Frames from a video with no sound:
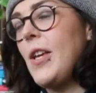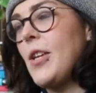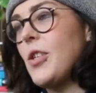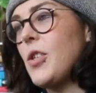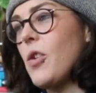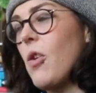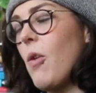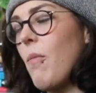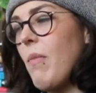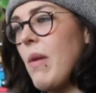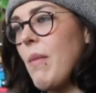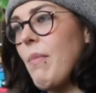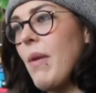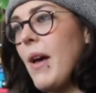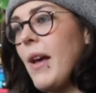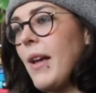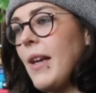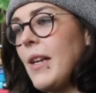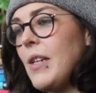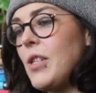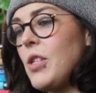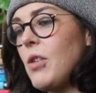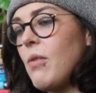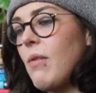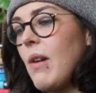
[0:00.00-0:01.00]
has got me back
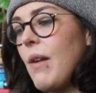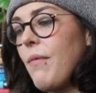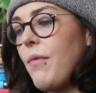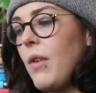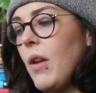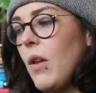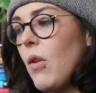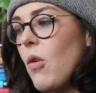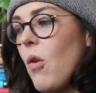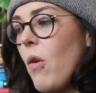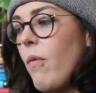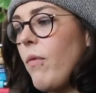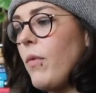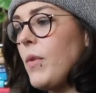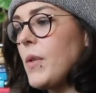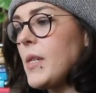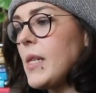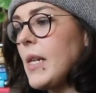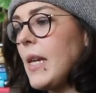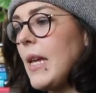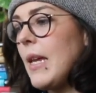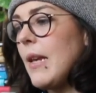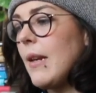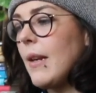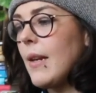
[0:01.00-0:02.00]
into graphic novels
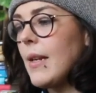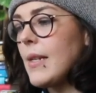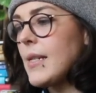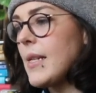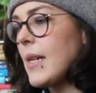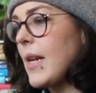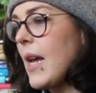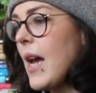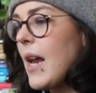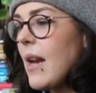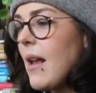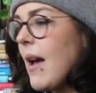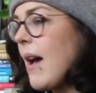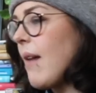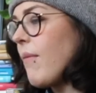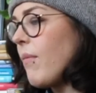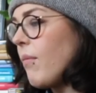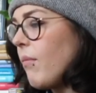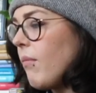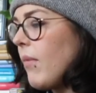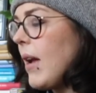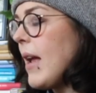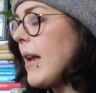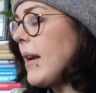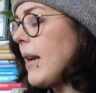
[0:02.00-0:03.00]
again because I kind of
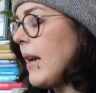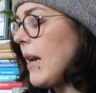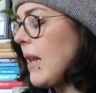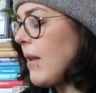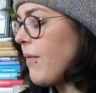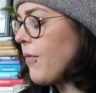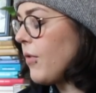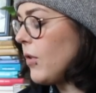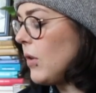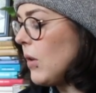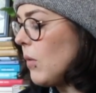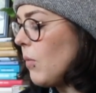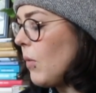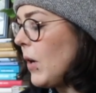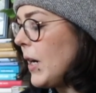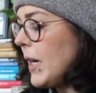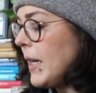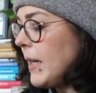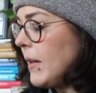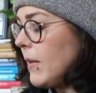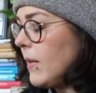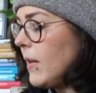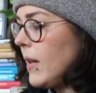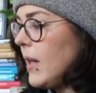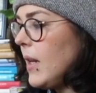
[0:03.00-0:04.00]
haven't read any for a
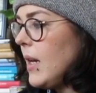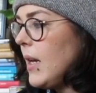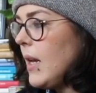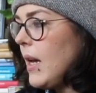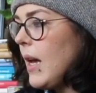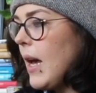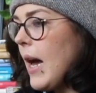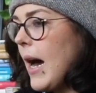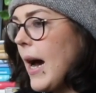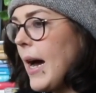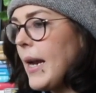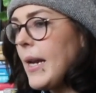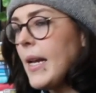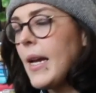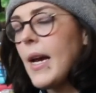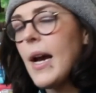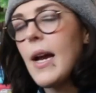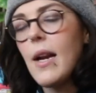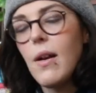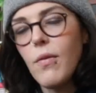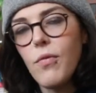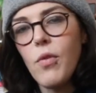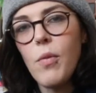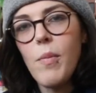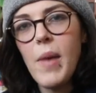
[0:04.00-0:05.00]
while. And it
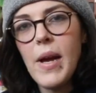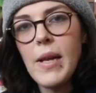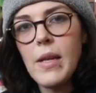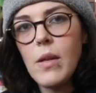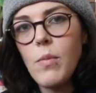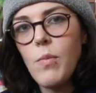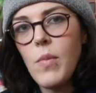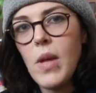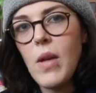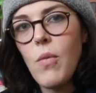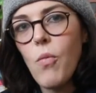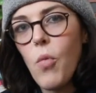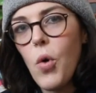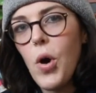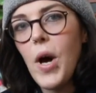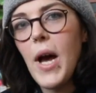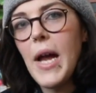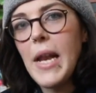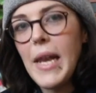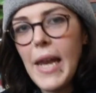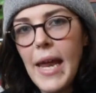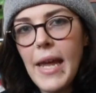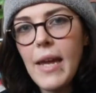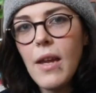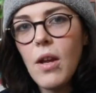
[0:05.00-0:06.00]
kind of reminded me what I
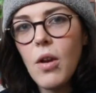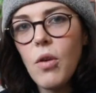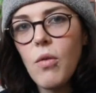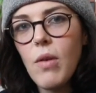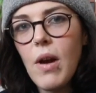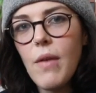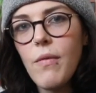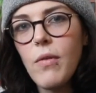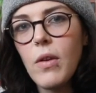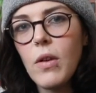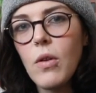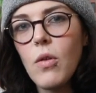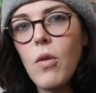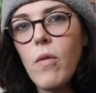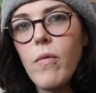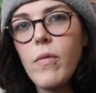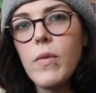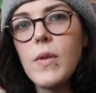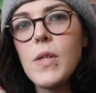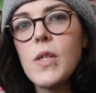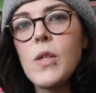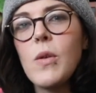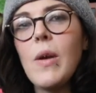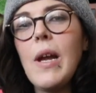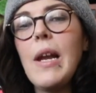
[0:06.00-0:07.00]
like in graphic
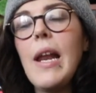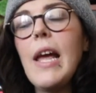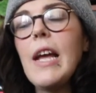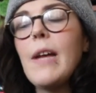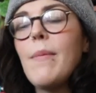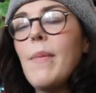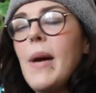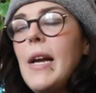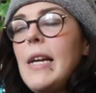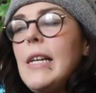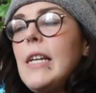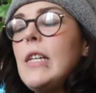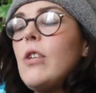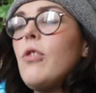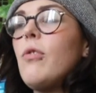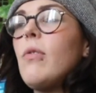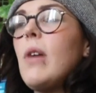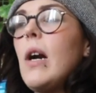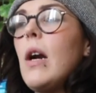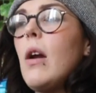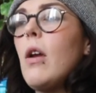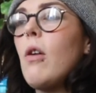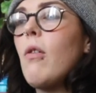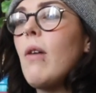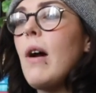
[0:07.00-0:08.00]
novels. So I like my
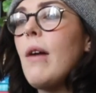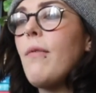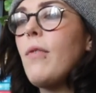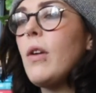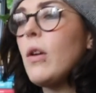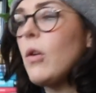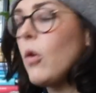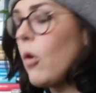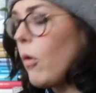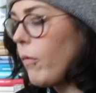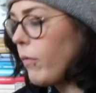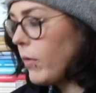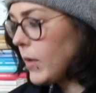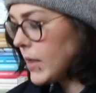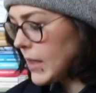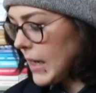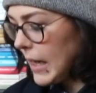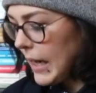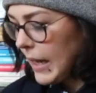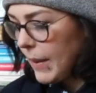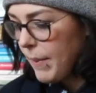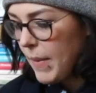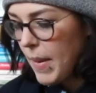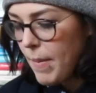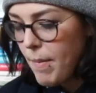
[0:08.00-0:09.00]
literary graphic novels, I
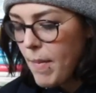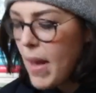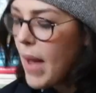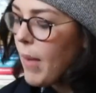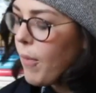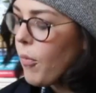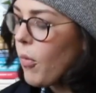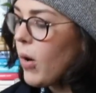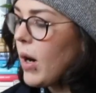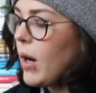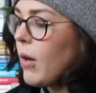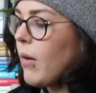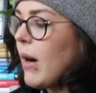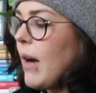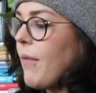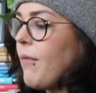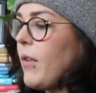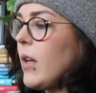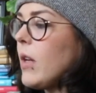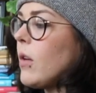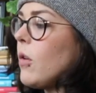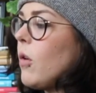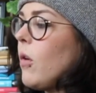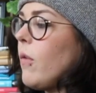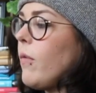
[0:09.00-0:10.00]
like my memoir
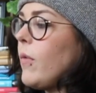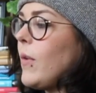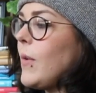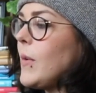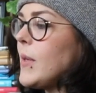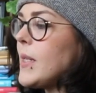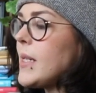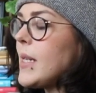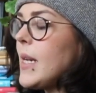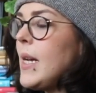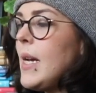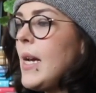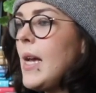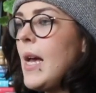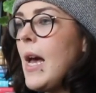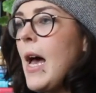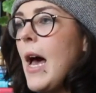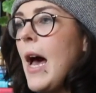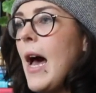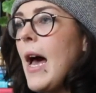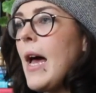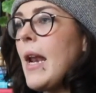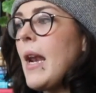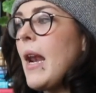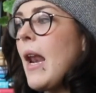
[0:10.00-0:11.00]
graphic novels.
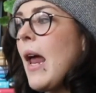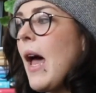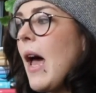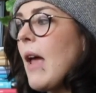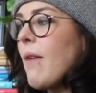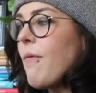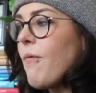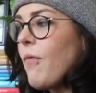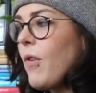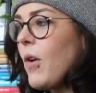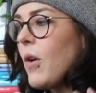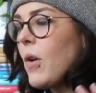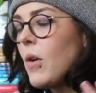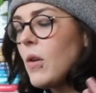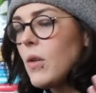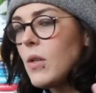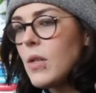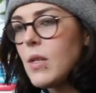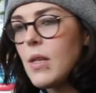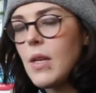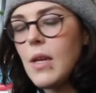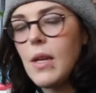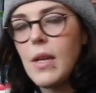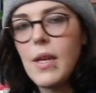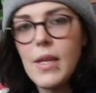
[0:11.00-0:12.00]
And I found
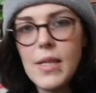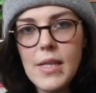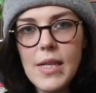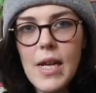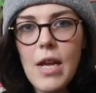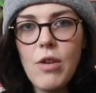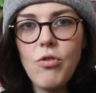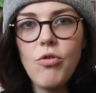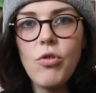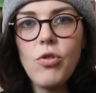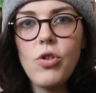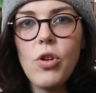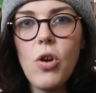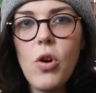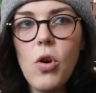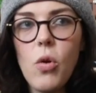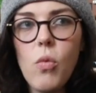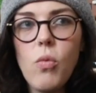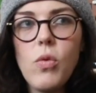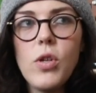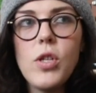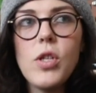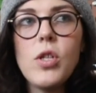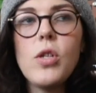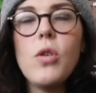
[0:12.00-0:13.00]
that Cassandra
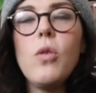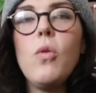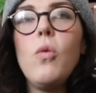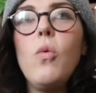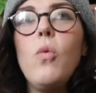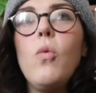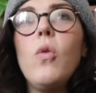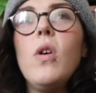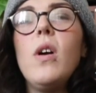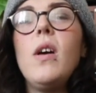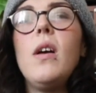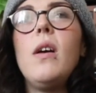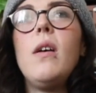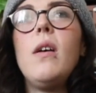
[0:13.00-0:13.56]
Darke was so